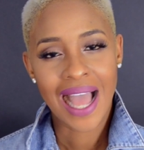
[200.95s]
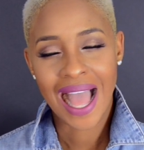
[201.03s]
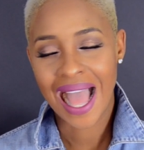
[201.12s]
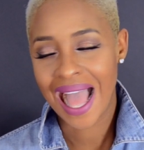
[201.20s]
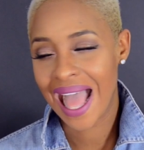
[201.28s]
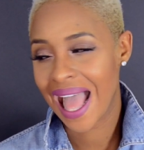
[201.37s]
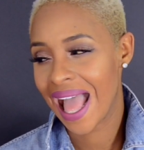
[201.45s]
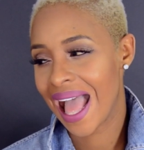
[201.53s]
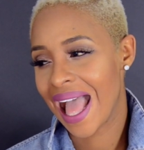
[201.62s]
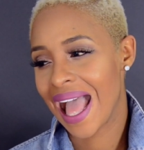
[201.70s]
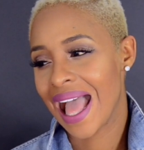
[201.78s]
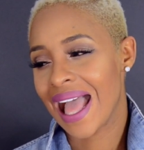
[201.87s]

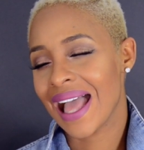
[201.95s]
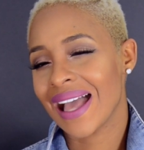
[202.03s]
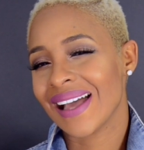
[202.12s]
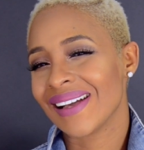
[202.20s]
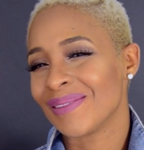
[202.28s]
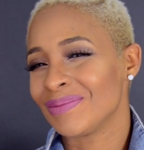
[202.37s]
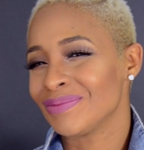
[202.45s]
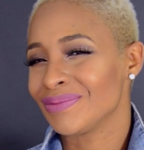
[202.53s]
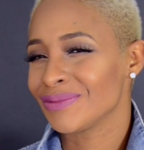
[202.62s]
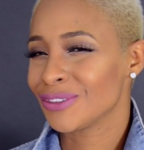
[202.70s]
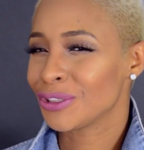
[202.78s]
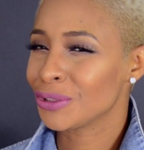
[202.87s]

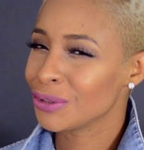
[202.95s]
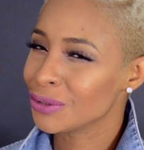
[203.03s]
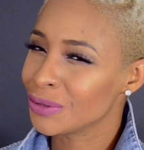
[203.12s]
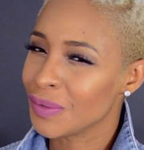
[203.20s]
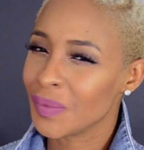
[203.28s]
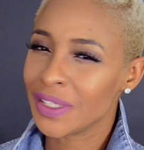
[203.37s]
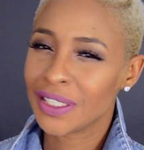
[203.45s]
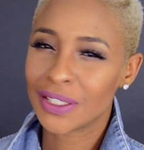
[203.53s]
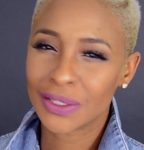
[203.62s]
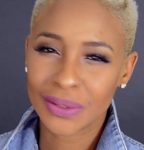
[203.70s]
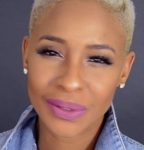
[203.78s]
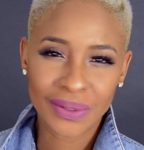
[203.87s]
I'm cool and we
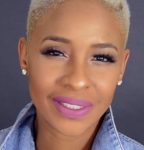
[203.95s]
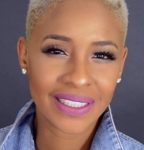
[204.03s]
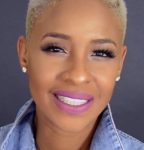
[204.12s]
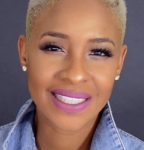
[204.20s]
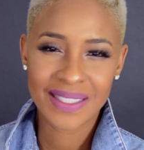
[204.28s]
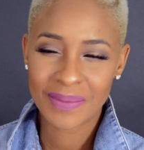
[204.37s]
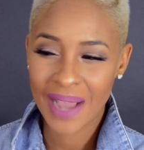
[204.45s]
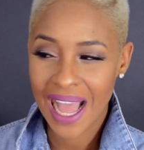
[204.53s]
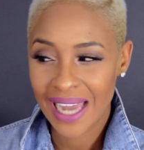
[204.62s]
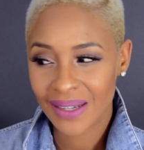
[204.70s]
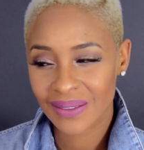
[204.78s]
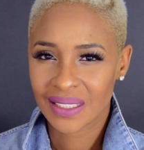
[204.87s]
cool and this is, but
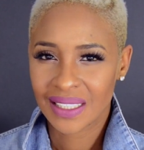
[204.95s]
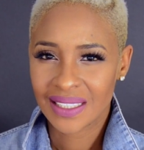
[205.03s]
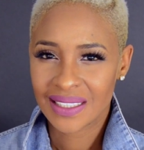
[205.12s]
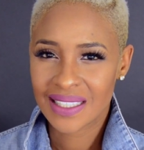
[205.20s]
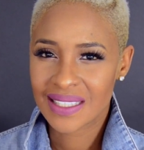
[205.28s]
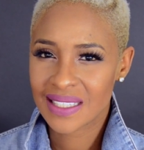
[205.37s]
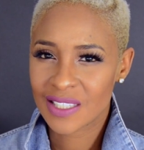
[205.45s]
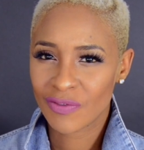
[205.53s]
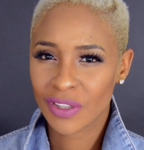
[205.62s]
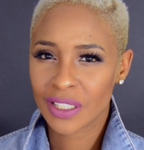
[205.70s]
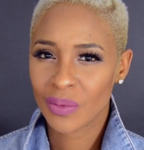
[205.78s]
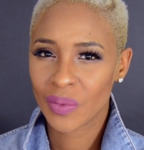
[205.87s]
I don't, this is
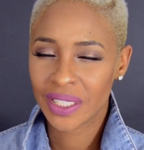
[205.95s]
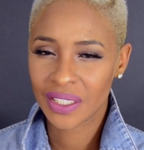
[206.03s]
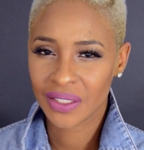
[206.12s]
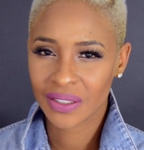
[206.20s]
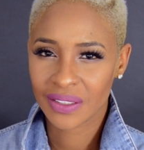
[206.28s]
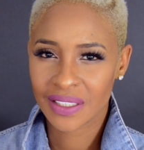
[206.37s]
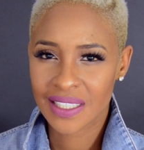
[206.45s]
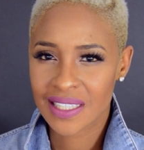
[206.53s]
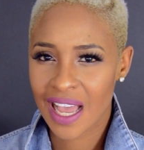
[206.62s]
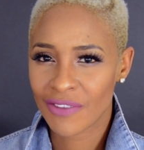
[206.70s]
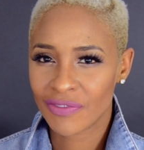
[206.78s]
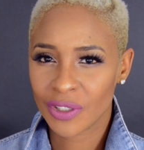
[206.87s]
feeling weird or this,
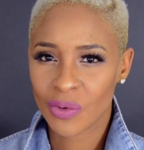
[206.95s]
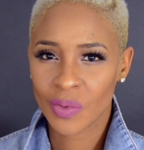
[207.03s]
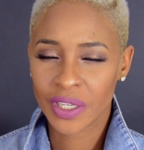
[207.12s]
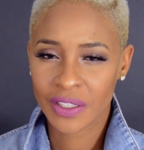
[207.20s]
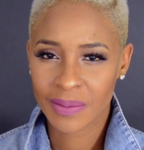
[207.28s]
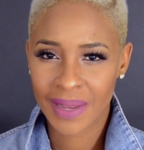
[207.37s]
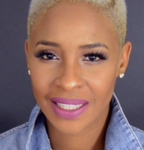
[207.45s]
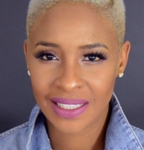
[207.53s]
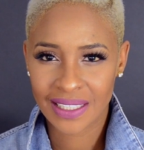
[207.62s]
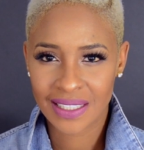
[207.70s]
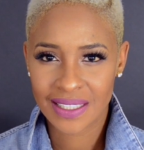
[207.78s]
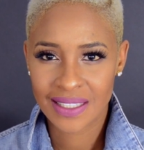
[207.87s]
I feel weird about
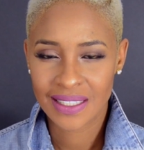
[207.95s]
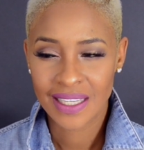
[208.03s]
this.